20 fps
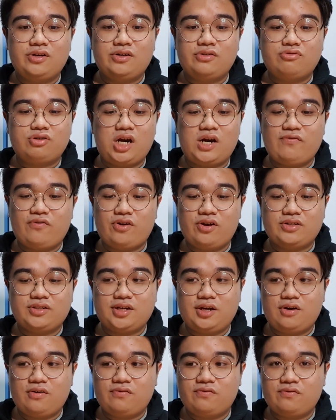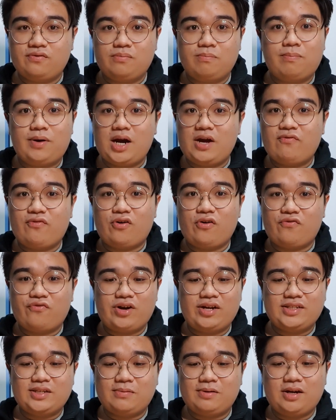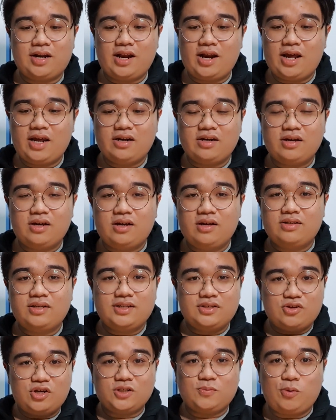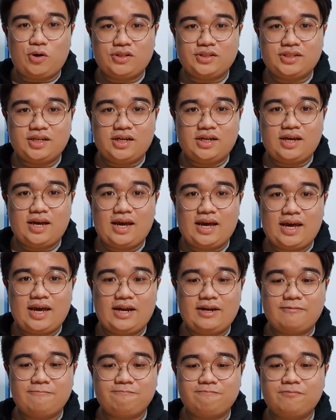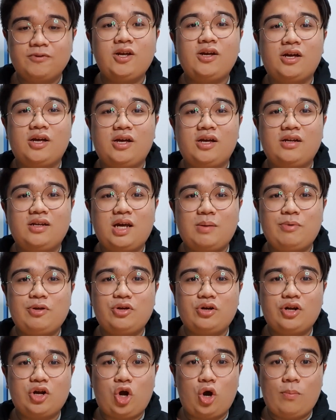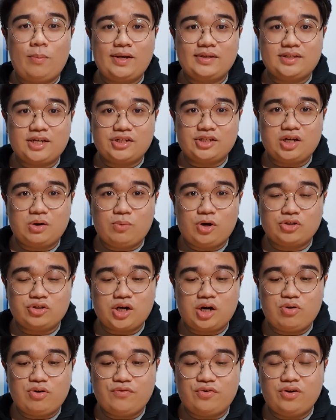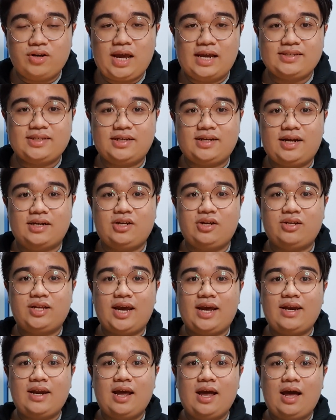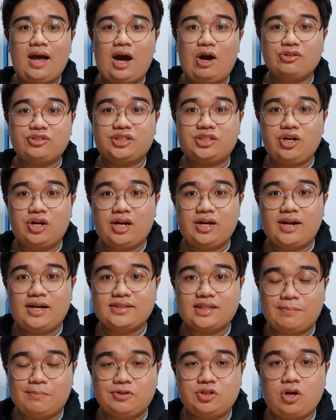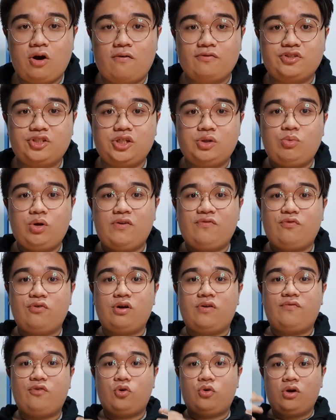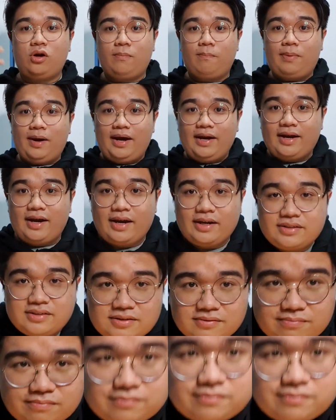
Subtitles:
Try it for yourself. Buy it for a friend, something like that. This is not sponsored. And let me know in the comment section what should I review next. And until then, I'll see you on the next episode of Chinwei Food Review. Bye, guys.